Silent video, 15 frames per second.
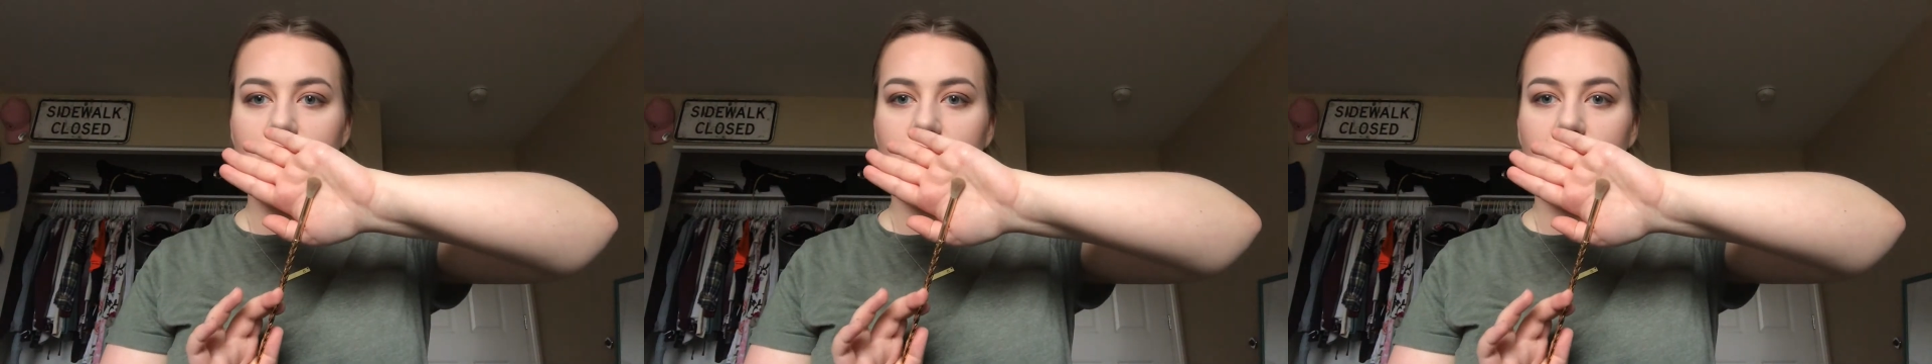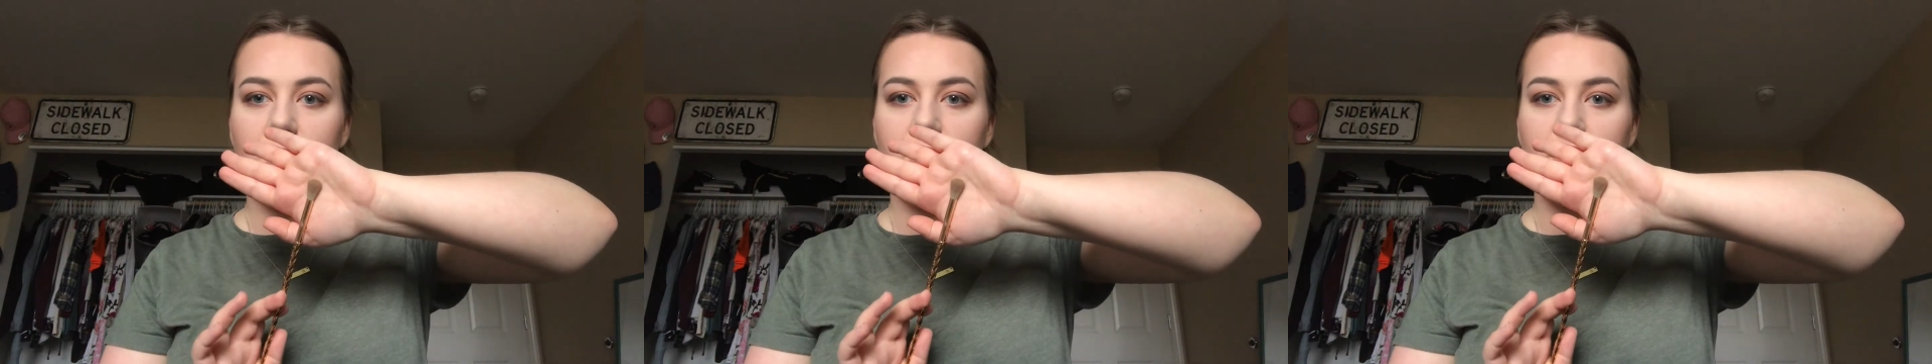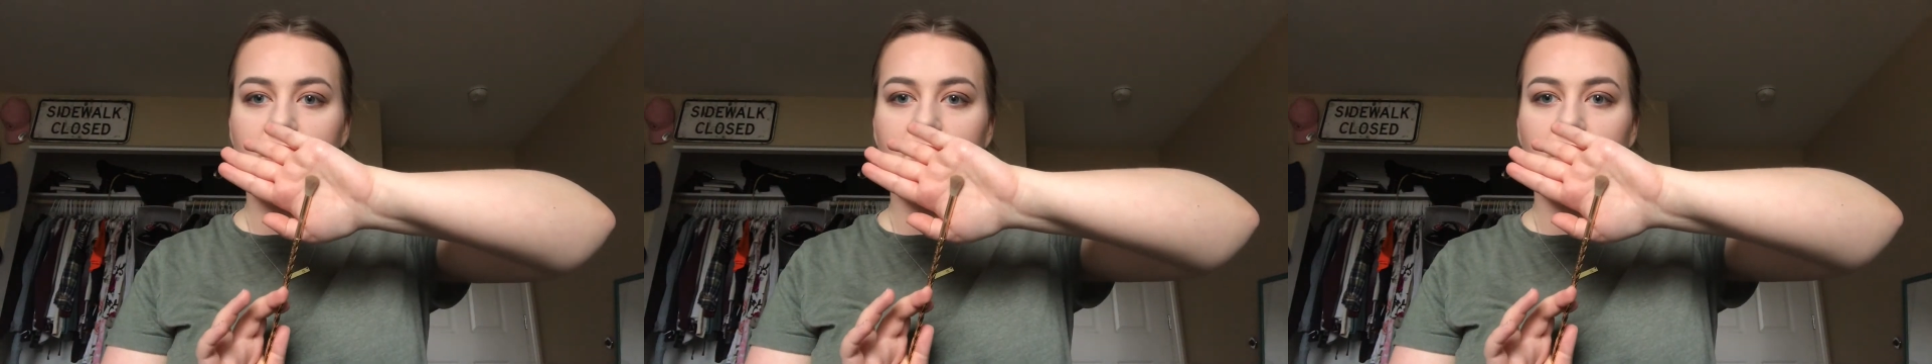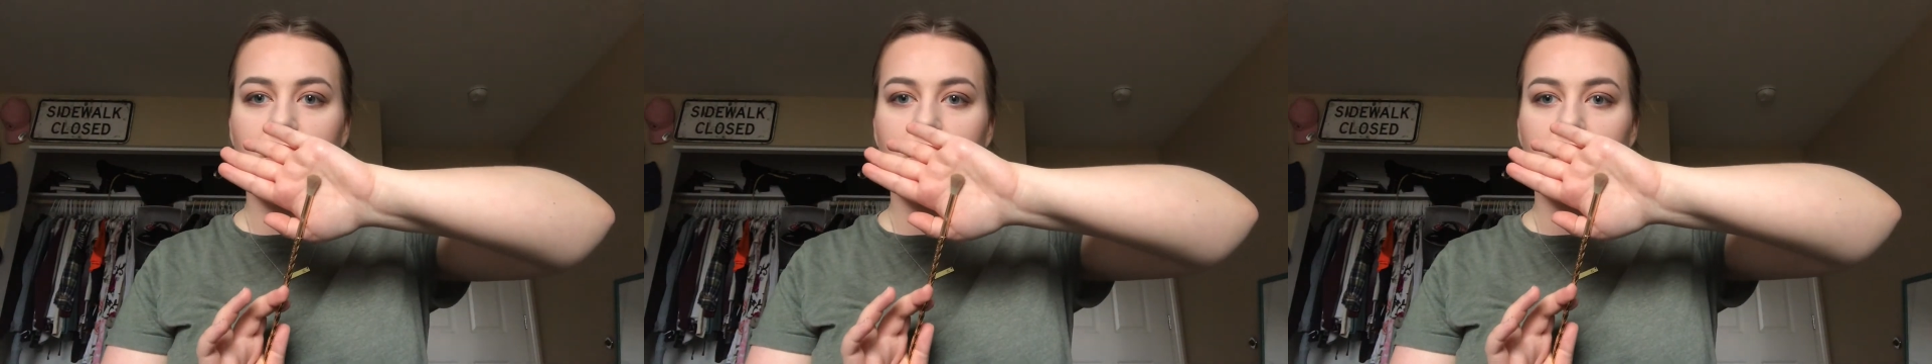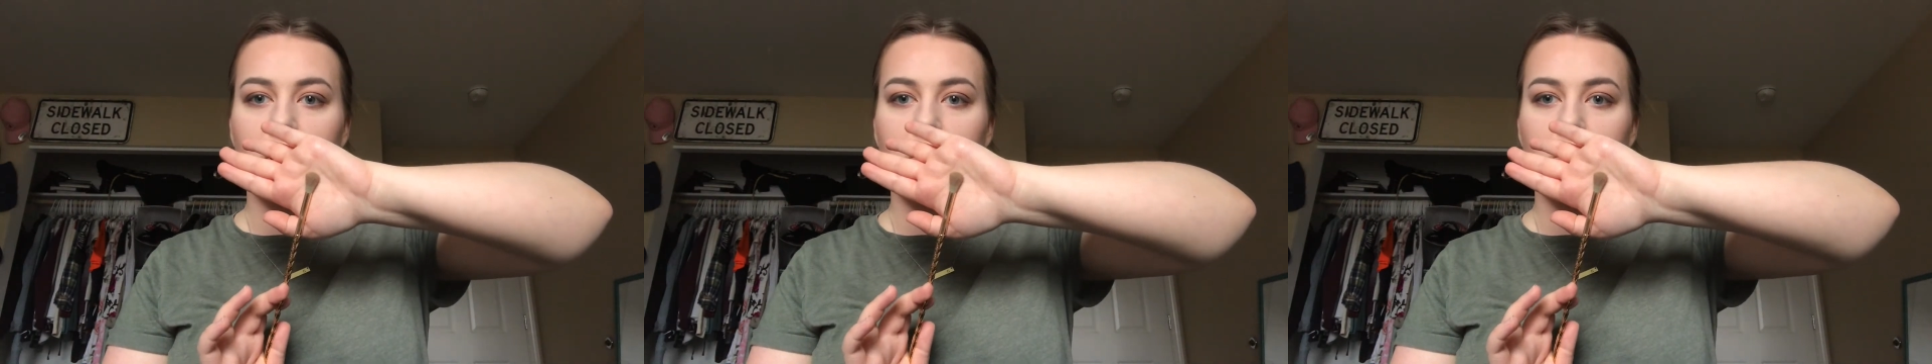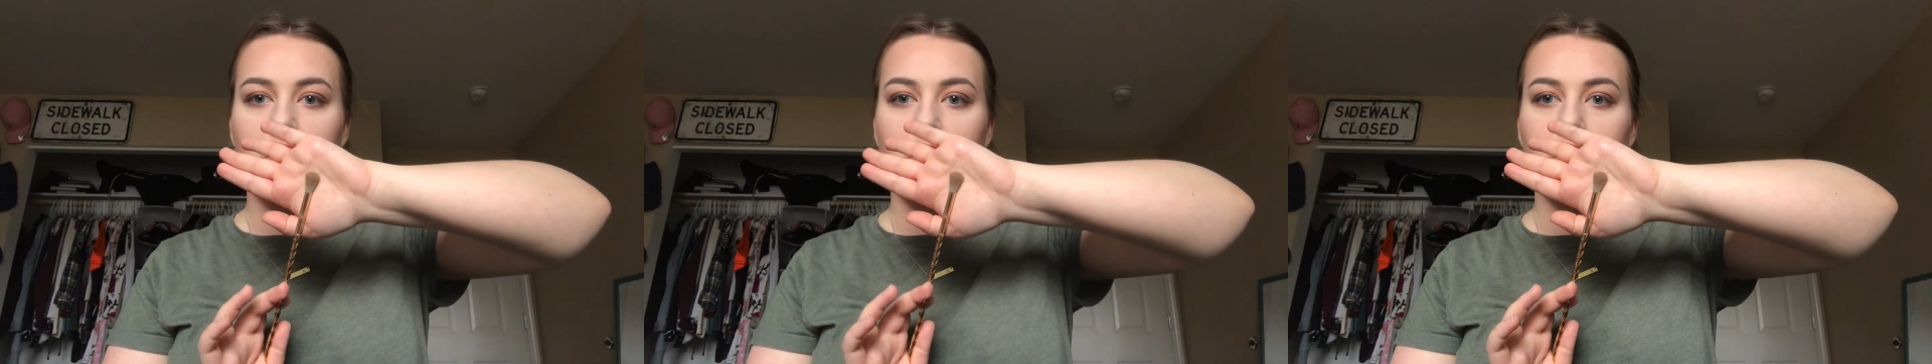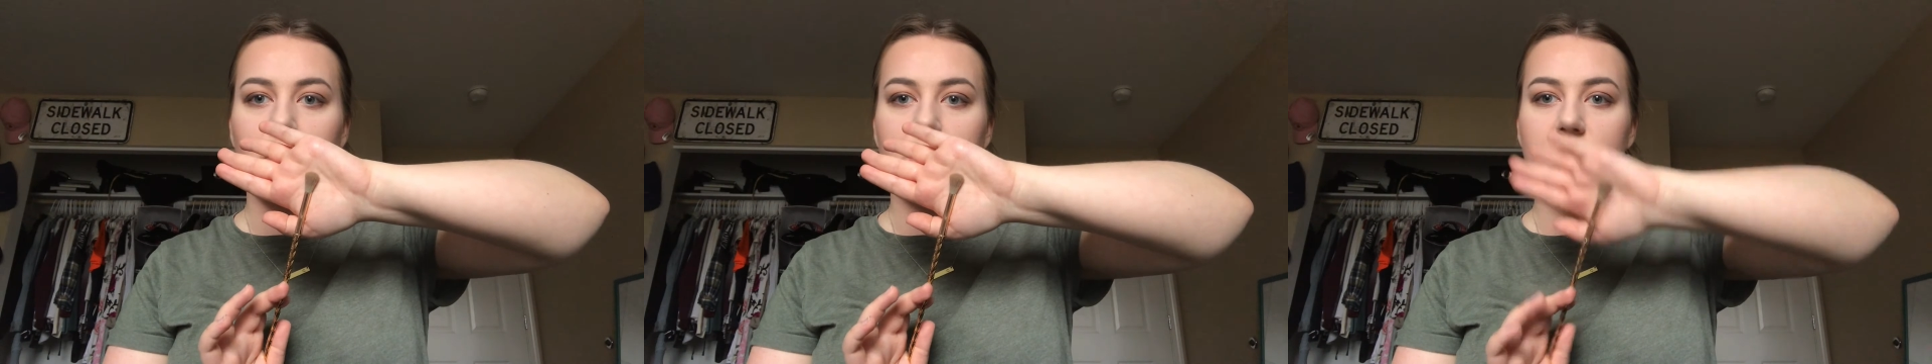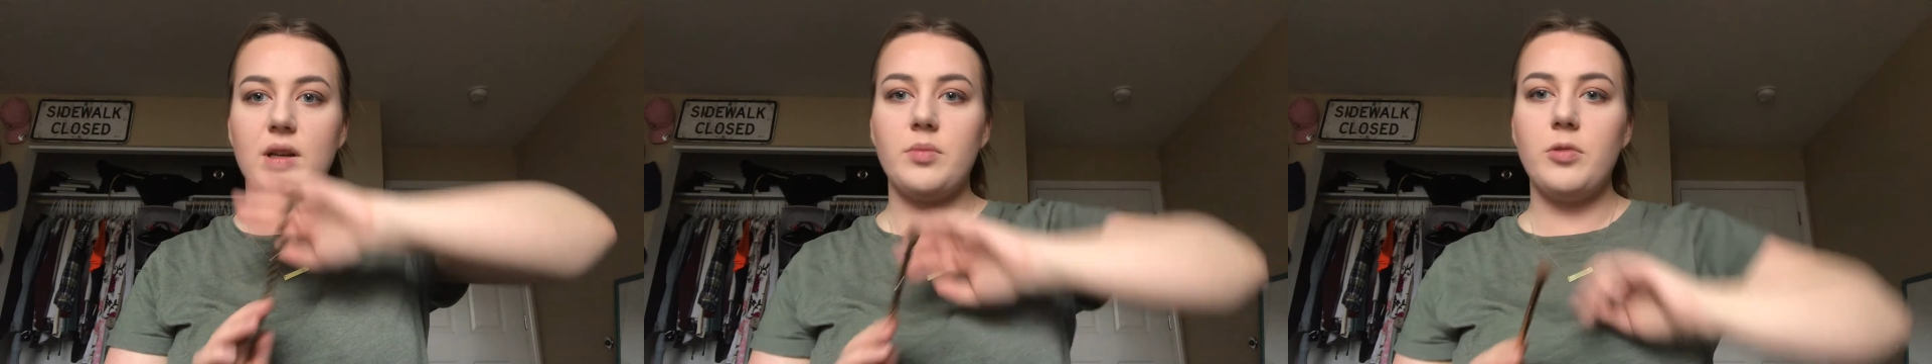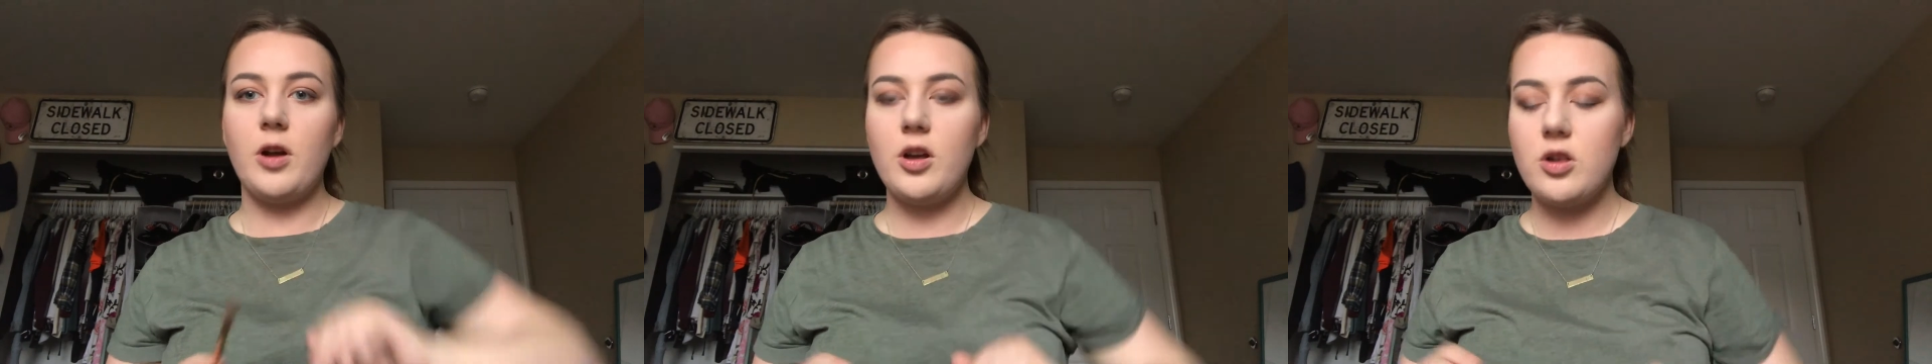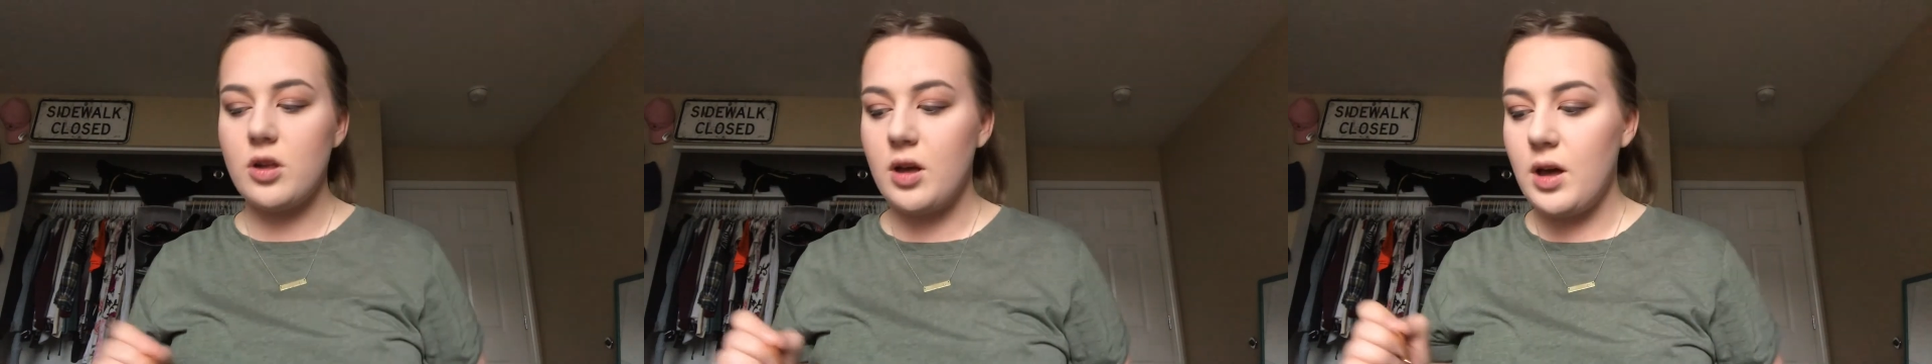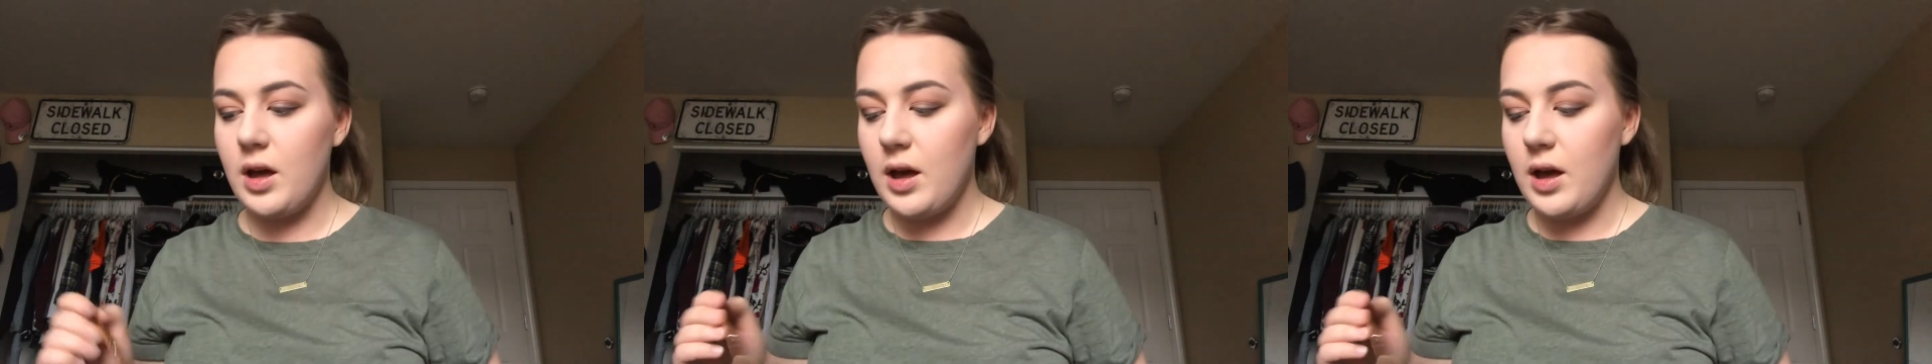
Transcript: just this fluffy blending brush.